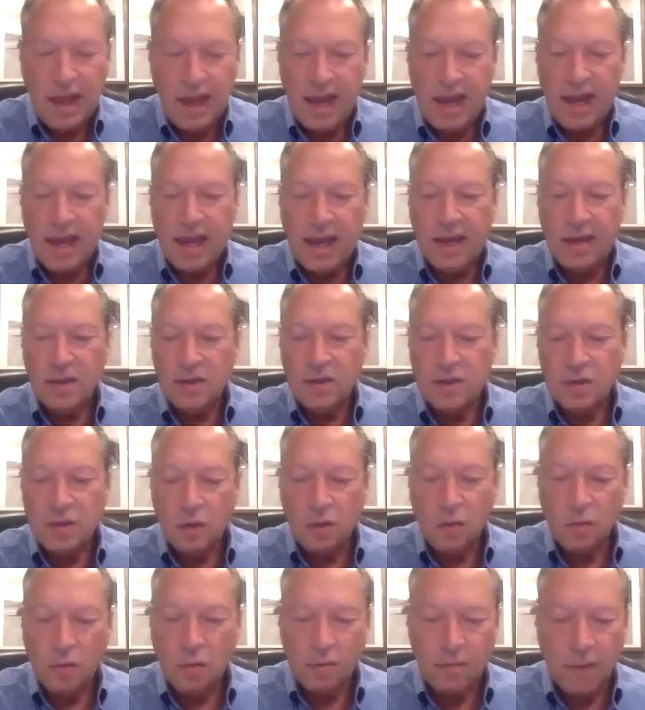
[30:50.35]
And
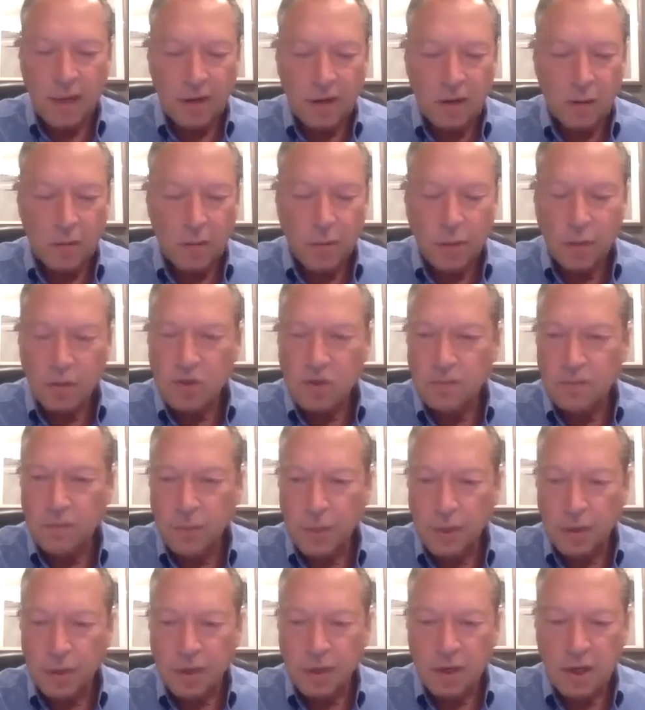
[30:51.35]
so Michael Burke's
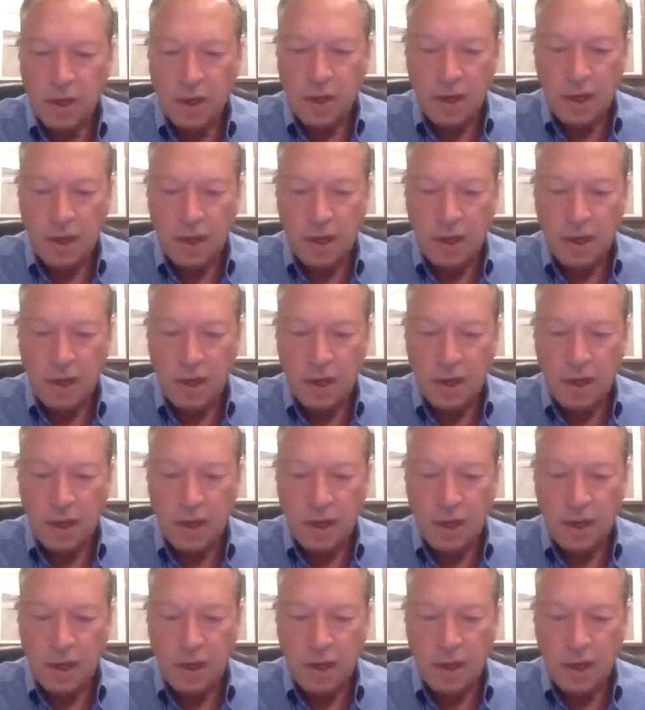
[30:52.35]
book,